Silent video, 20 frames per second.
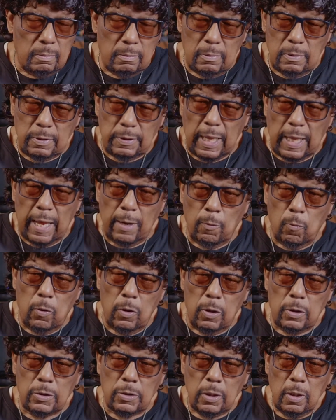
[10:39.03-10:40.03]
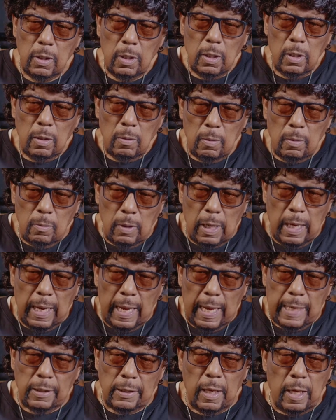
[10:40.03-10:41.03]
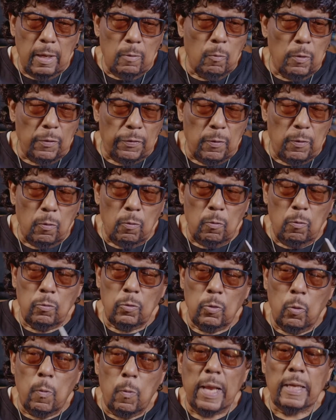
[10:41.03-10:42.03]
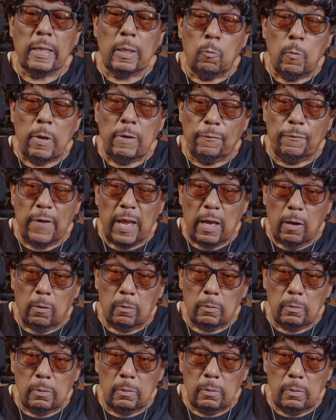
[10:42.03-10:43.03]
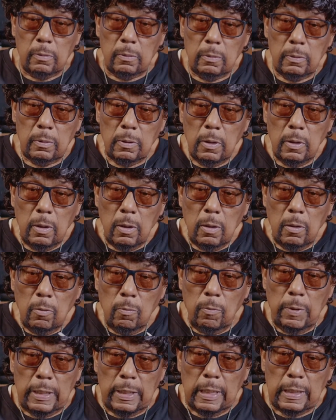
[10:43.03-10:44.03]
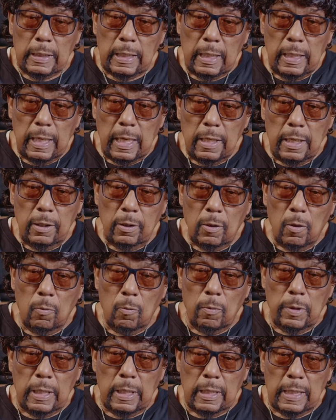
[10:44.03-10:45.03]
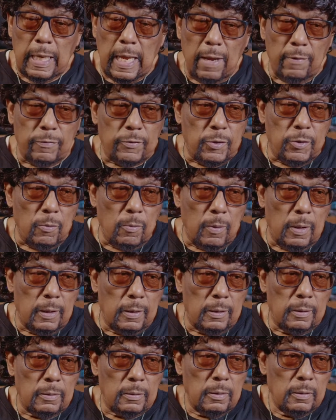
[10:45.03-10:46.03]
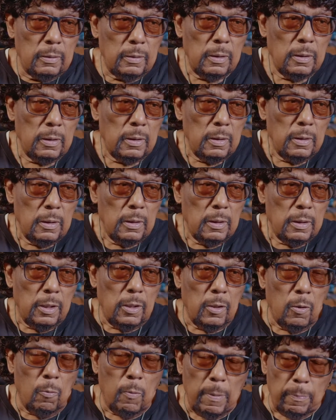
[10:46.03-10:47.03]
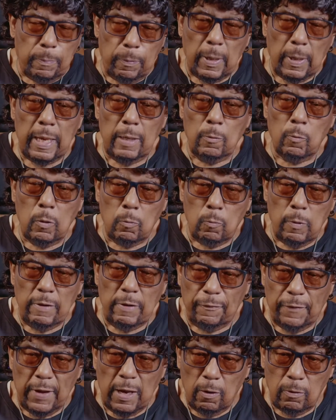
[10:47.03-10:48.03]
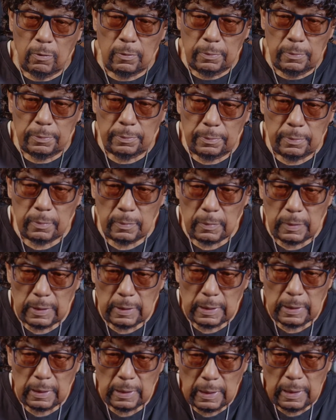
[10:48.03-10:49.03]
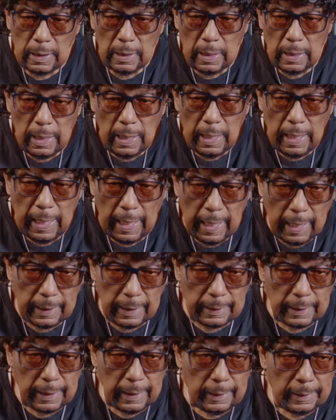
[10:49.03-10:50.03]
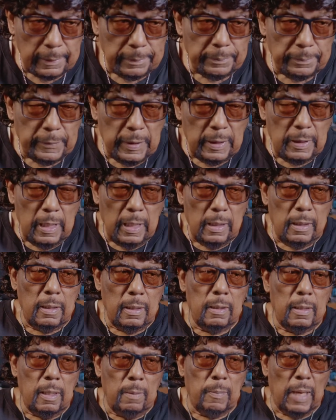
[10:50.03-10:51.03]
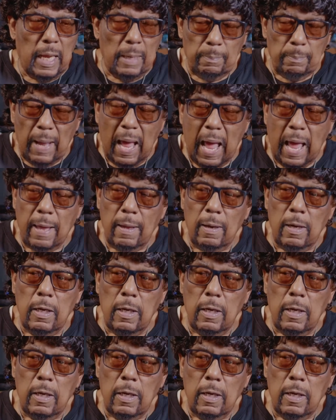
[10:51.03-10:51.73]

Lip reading: thing was, and with the way that we felt. We didn't have to, we played what we felt. And, by